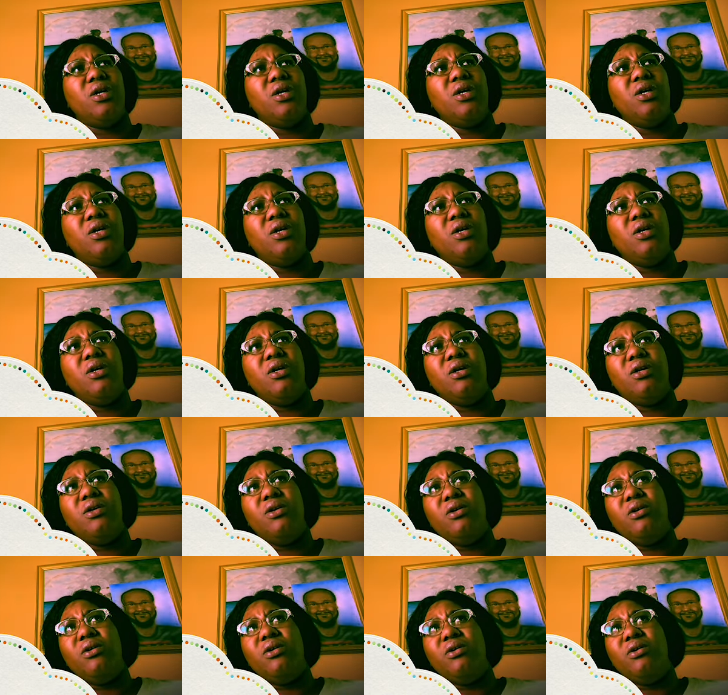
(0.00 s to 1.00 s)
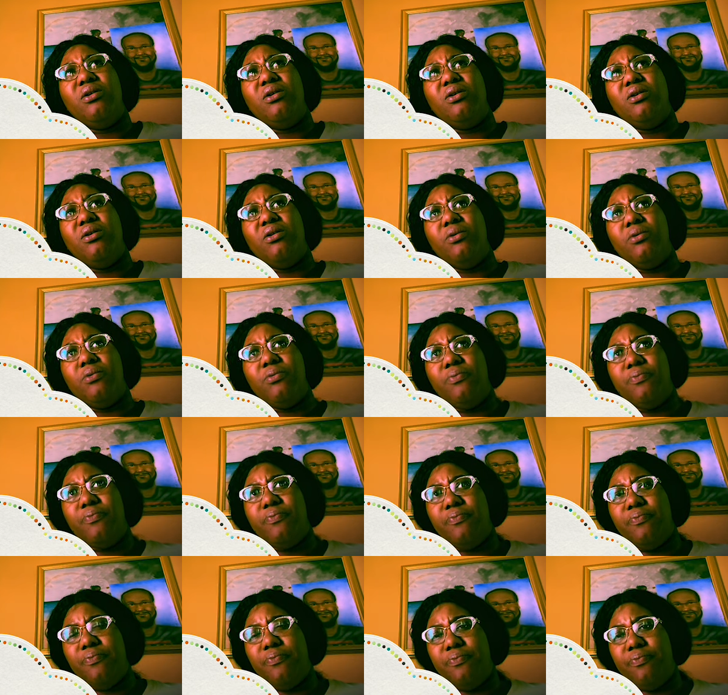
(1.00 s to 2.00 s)

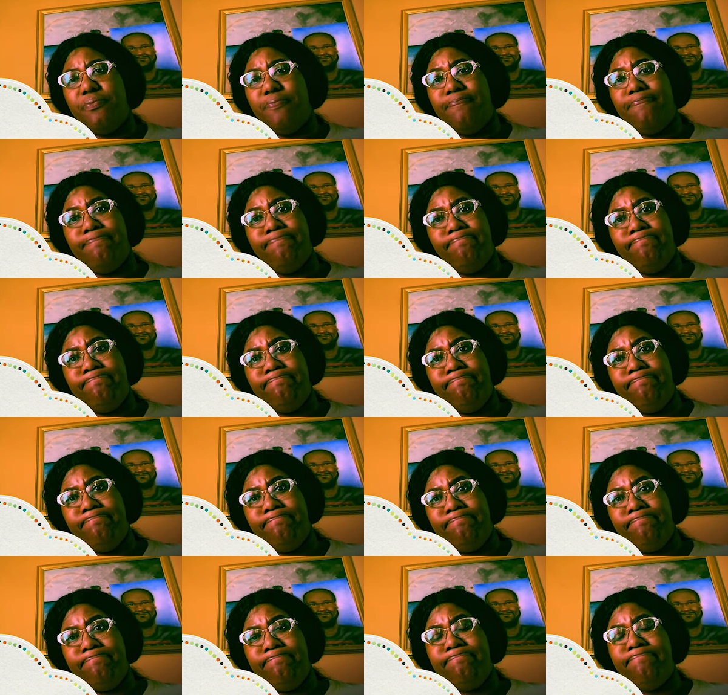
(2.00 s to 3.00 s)
[no speech]